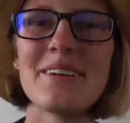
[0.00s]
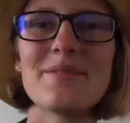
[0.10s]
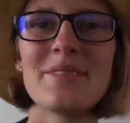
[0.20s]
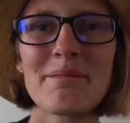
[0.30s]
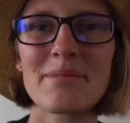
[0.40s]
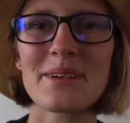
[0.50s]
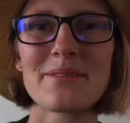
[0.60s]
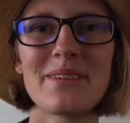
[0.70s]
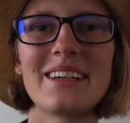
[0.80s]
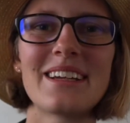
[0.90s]
Number
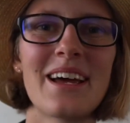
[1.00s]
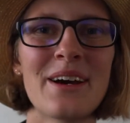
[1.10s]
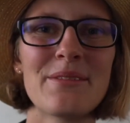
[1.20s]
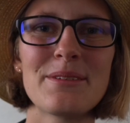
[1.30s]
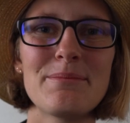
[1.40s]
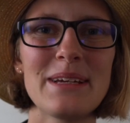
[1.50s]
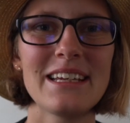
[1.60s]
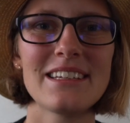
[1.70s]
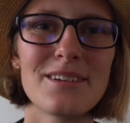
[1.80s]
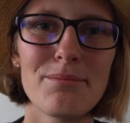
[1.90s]
one would
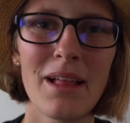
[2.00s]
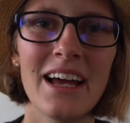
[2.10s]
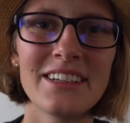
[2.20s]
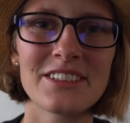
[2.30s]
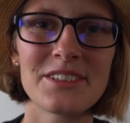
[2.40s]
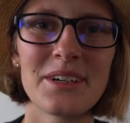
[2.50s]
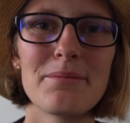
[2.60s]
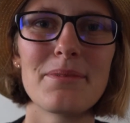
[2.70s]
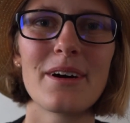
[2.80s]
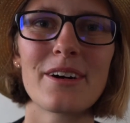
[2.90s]
be to plan your
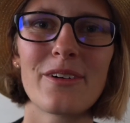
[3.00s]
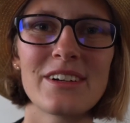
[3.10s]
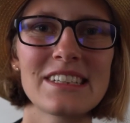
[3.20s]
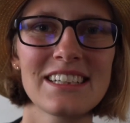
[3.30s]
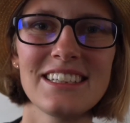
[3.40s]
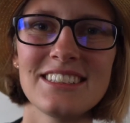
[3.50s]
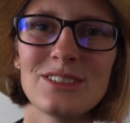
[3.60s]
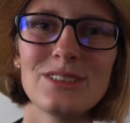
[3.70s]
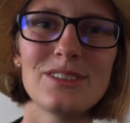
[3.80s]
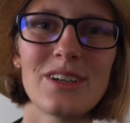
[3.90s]
trip accordingly
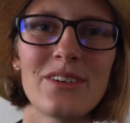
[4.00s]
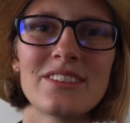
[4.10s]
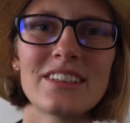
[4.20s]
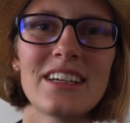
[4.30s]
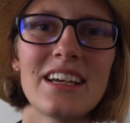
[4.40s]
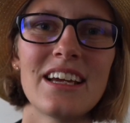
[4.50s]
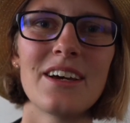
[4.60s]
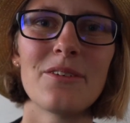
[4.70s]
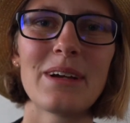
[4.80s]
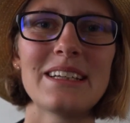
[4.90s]
so you don't
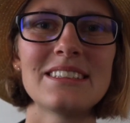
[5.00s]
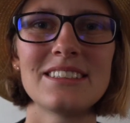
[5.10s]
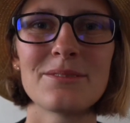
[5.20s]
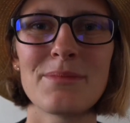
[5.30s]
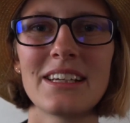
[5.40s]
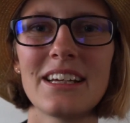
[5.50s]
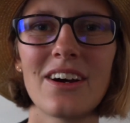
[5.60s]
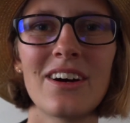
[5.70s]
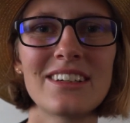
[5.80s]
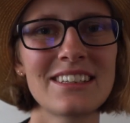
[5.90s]
waste your money
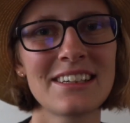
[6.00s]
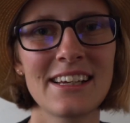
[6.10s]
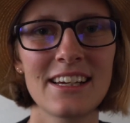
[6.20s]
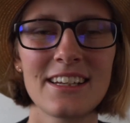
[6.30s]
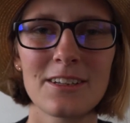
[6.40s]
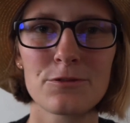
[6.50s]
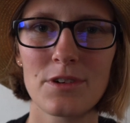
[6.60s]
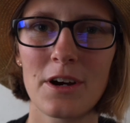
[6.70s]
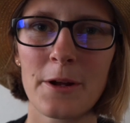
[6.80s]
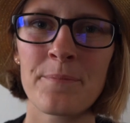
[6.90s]
on getting the
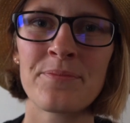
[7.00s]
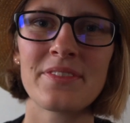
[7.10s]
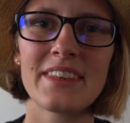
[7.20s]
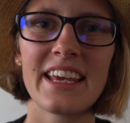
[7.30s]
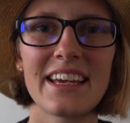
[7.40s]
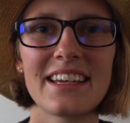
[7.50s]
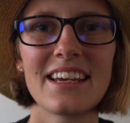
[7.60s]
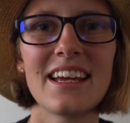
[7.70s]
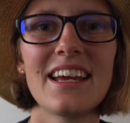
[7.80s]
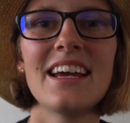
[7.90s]
wrong ticket.
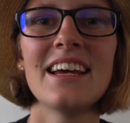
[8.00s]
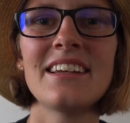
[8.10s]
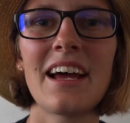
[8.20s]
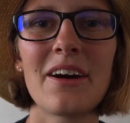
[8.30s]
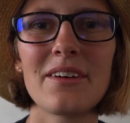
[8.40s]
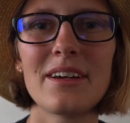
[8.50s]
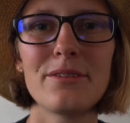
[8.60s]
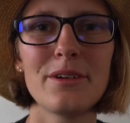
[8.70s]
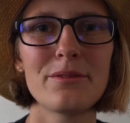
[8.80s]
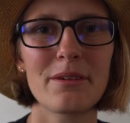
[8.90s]
Now,
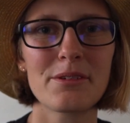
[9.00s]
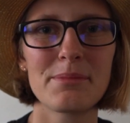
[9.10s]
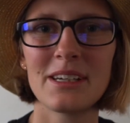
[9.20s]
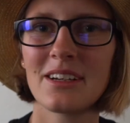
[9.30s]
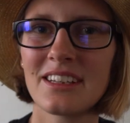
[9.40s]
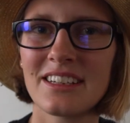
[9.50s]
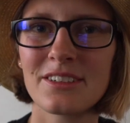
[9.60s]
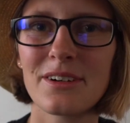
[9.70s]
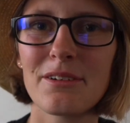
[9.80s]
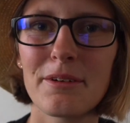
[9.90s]
if you've ever been on the
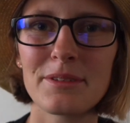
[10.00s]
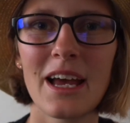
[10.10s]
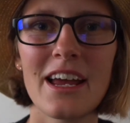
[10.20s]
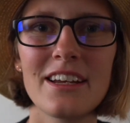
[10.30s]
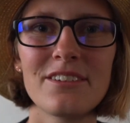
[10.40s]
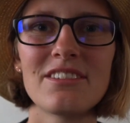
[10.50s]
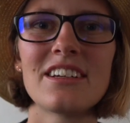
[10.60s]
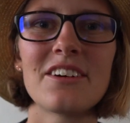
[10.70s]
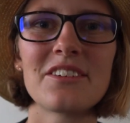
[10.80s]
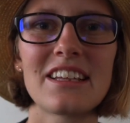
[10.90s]
Interrail website, you
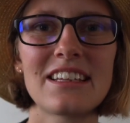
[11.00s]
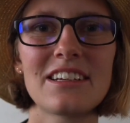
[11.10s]
would know that